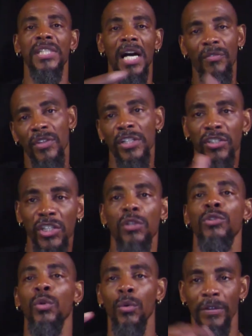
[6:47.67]
out there
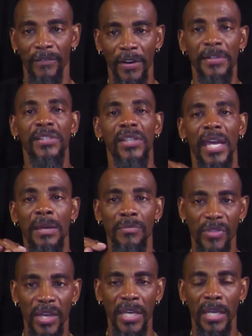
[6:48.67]
still doing the very same
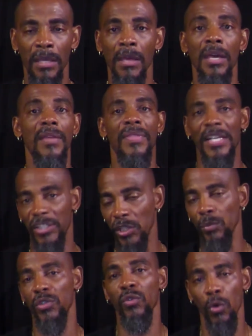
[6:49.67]
thing that she
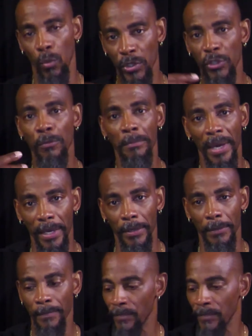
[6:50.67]
was doing when you met her.